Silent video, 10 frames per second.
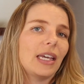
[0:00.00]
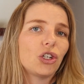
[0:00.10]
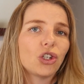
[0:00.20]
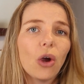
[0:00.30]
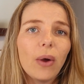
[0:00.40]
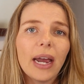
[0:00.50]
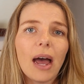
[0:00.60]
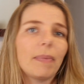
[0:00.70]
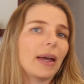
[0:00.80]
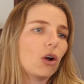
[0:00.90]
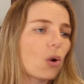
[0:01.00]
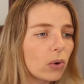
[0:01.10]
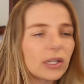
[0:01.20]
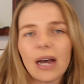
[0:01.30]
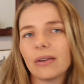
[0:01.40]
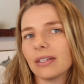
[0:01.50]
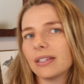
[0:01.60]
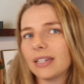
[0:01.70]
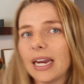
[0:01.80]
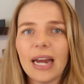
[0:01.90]
they're showing up at courthouses,
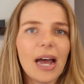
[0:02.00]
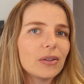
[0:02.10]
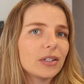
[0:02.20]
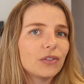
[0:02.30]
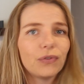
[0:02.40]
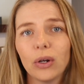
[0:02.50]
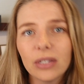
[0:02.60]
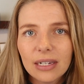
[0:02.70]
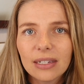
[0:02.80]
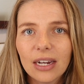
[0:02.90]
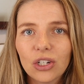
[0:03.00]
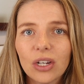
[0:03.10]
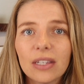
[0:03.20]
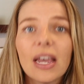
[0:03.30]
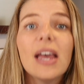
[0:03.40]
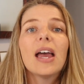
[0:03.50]
state houses, voting stations,